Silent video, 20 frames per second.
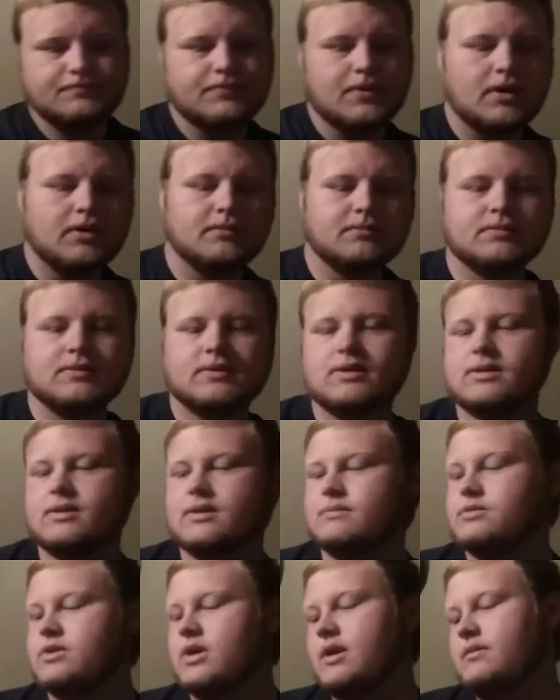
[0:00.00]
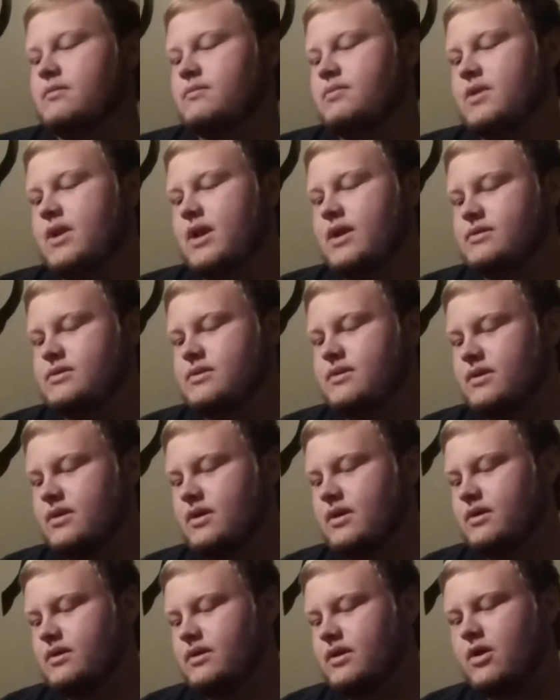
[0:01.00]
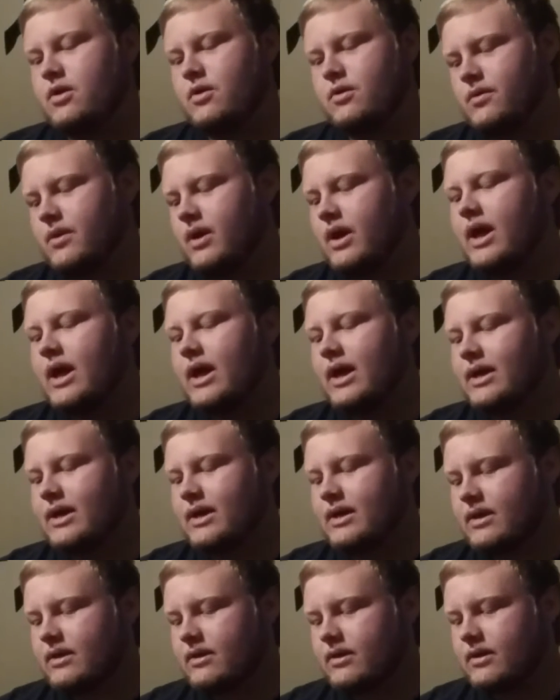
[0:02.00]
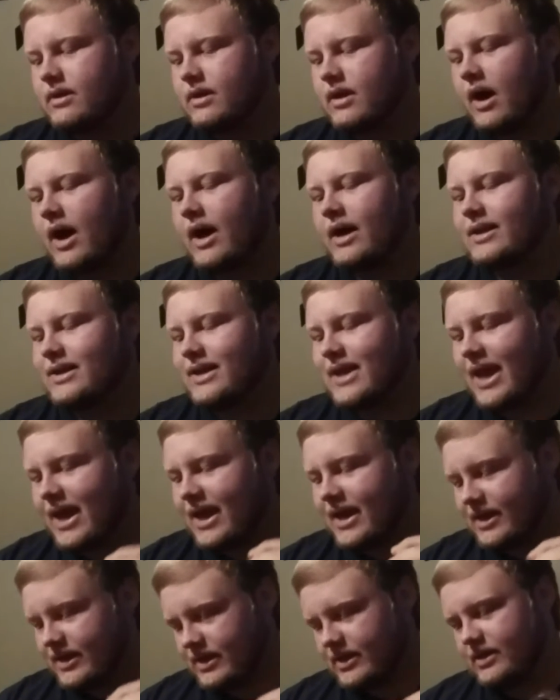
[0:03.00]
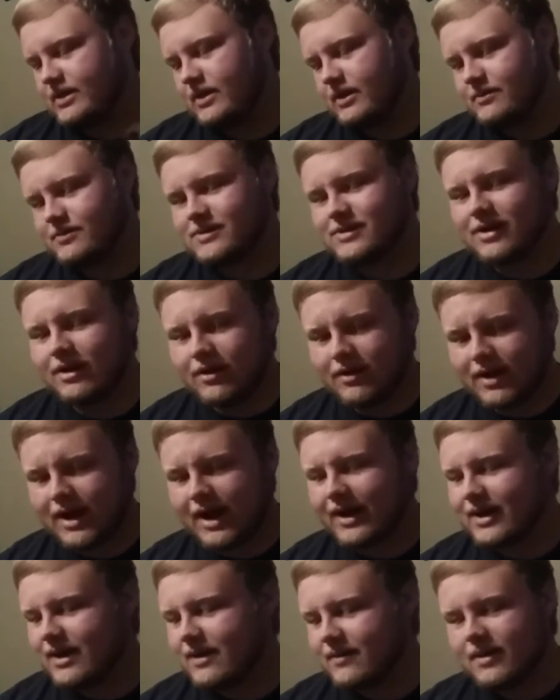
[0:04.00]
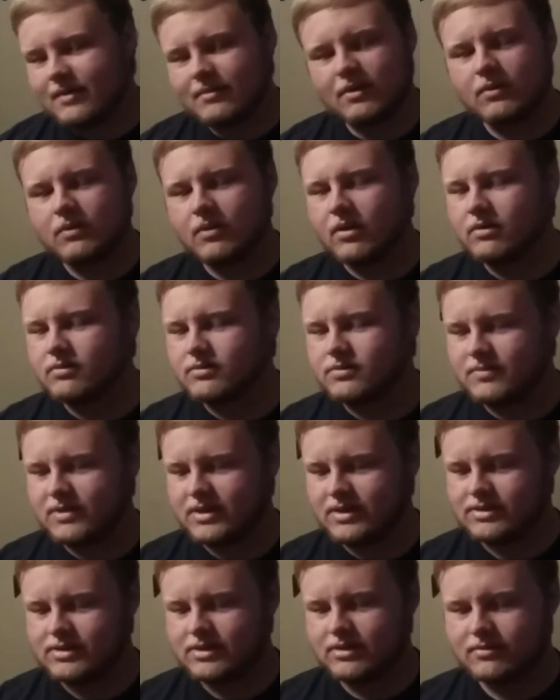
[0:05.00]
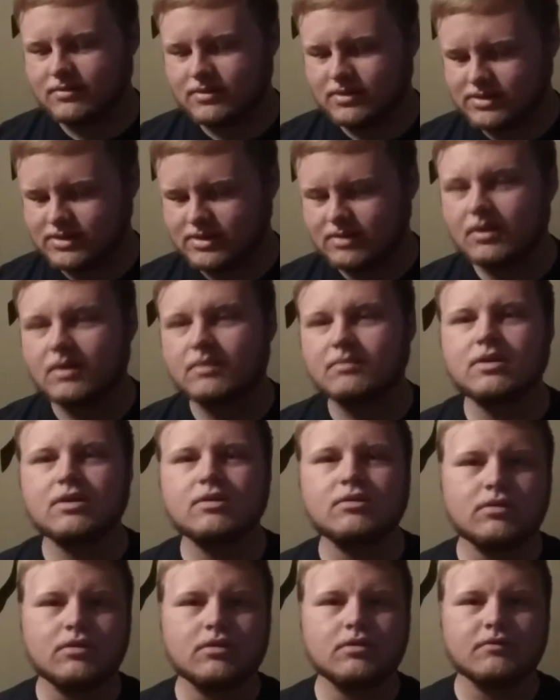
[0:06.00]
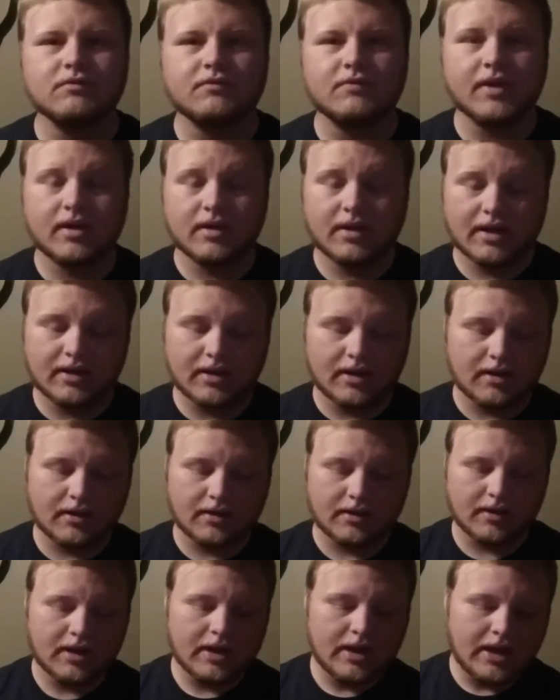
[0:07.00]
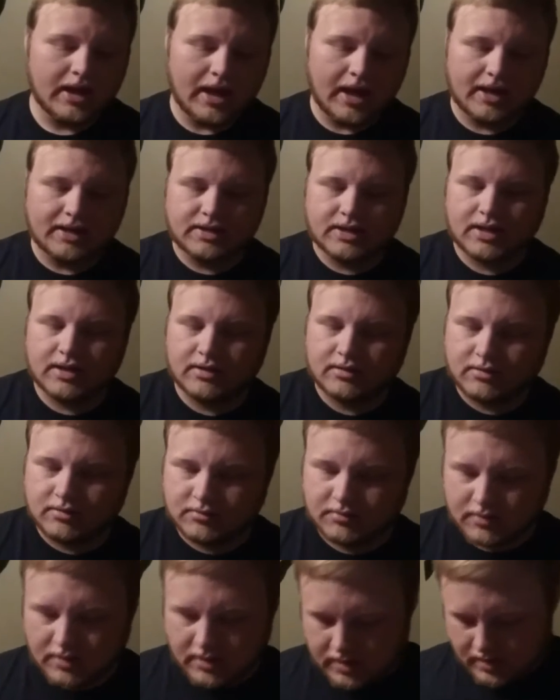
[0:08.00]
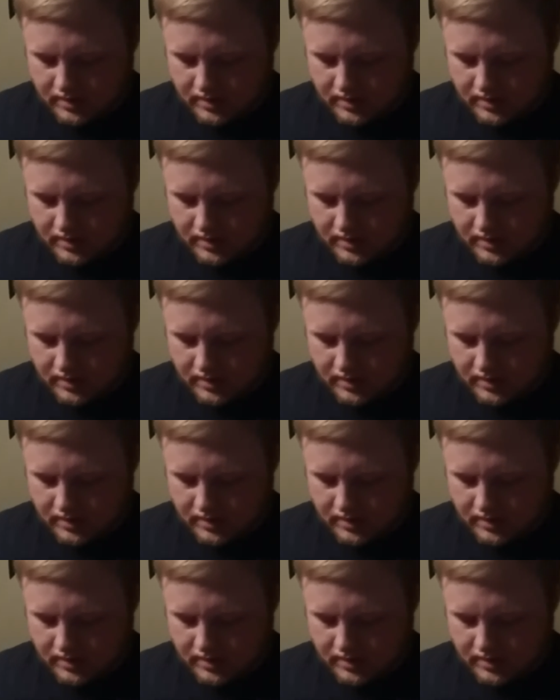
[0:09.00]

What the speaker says: Pumpkin, I'm trying to pronounce the name, no, Cotton Candy. I'm sorry. I keep getting my worms mixed up because some of them do look very identical.